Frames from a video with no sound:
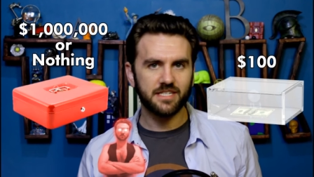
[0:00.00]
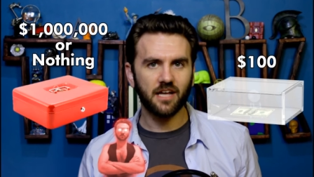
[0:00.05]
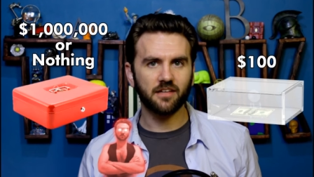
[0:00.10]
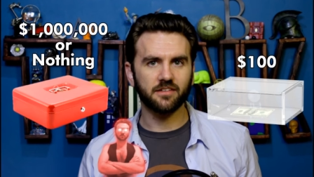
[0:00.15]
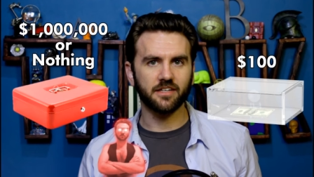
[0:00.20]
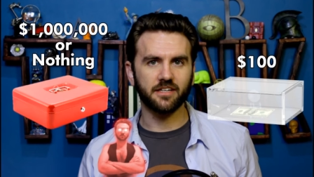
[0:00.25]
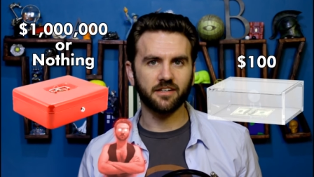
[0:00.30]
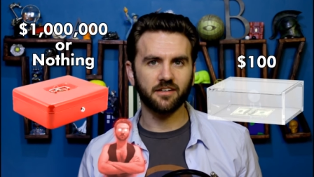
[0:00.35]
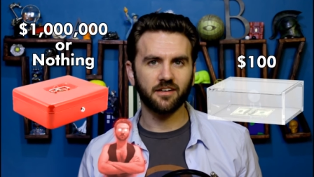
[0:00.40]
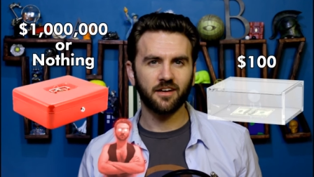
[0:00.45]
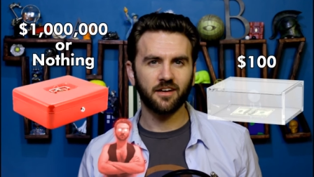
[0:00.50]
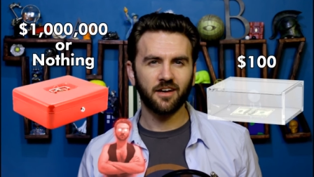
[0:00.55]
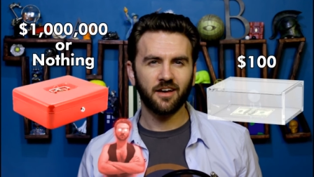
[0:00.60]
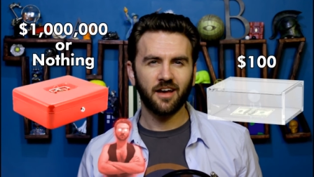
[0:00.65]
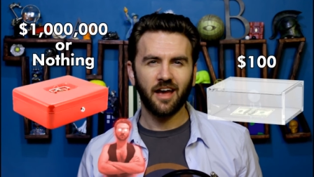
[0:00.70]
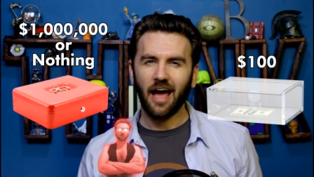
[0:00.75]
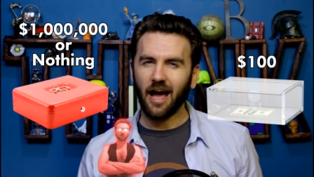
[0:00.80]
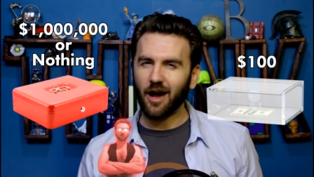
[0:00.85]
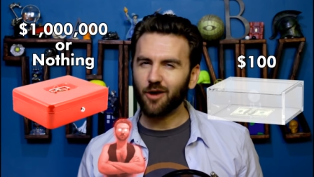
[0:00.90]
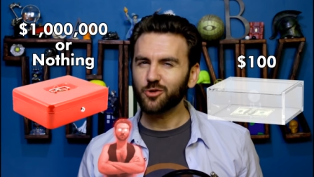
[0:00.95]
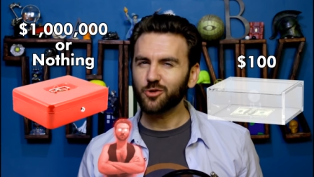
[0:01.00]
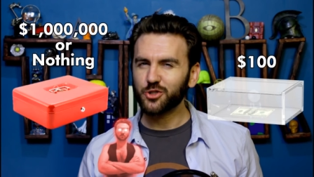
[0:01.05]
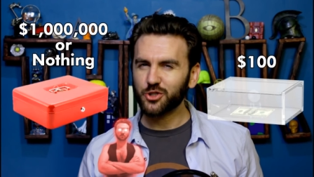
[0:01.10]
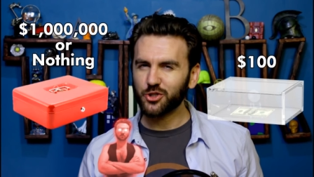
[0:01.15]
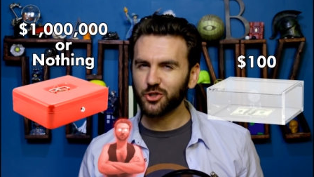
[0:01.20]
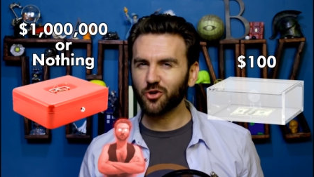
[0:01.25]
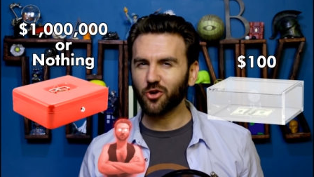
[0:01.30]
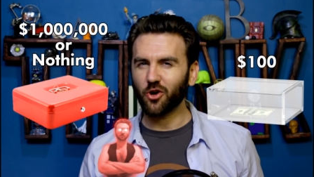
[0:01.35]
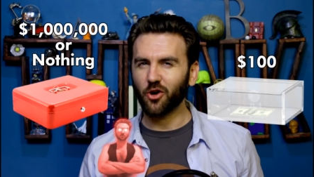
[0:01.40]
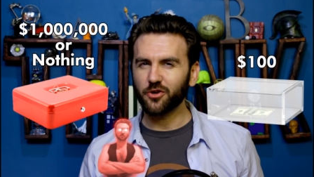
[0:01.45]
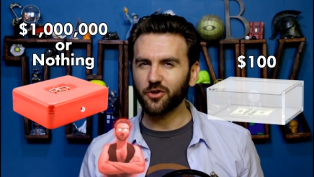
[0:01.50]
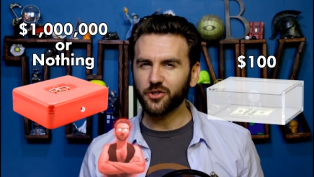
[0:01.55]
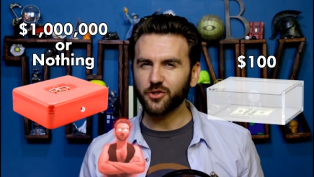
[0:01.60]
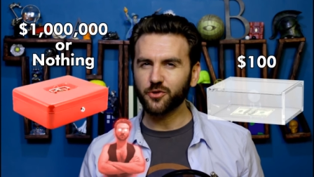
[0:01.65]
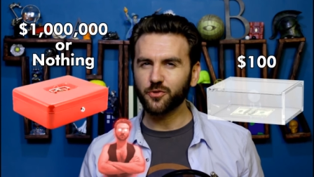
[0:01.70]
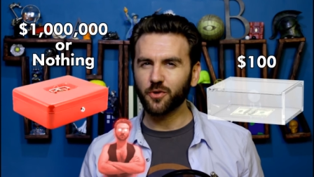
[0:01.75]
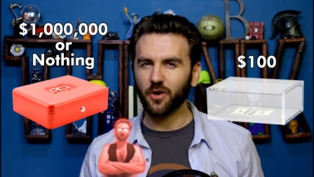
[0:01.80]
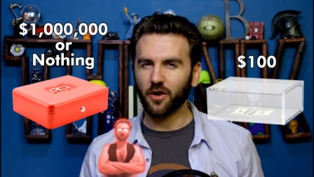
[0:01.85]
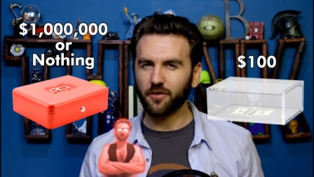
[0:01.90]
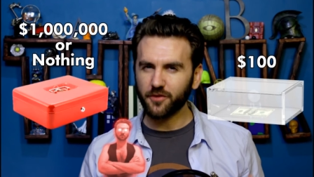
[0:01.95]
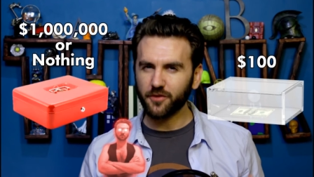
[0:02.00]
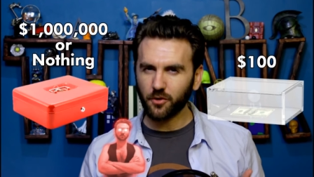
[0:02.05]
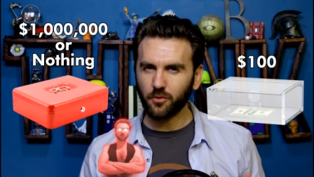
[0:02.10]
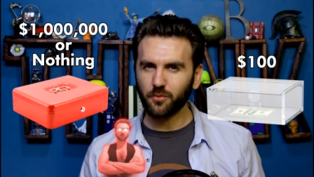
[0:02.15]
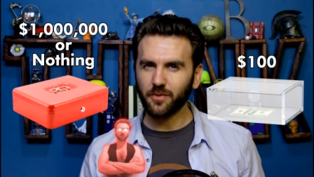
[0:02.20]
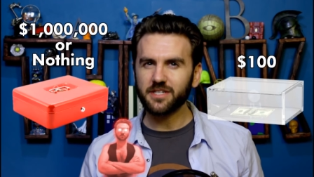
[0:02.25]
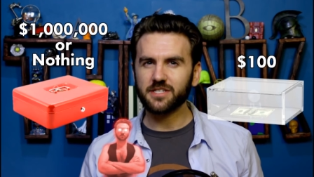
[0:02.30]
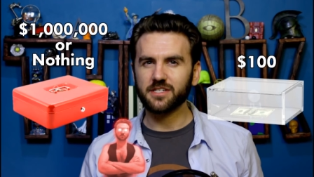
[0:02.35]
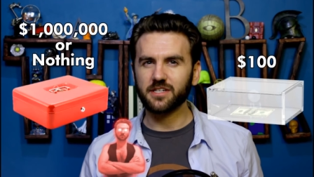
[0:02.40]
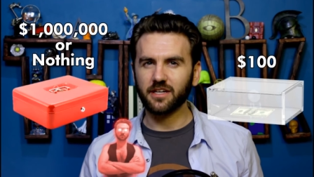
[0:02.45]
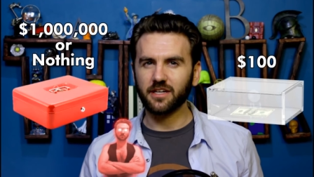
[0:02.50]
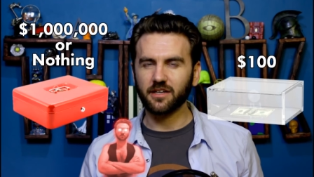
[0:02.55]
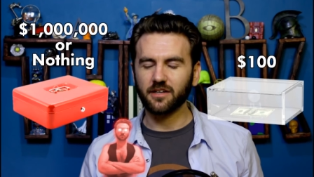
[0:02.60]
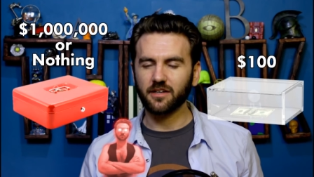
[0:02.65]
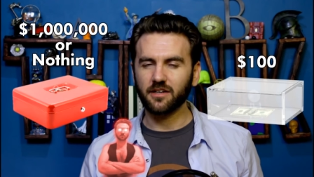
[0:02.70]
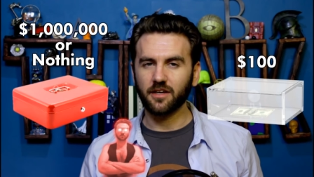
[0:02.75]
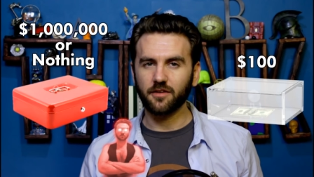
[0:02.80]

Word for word: telling. How sure are you of your reasoning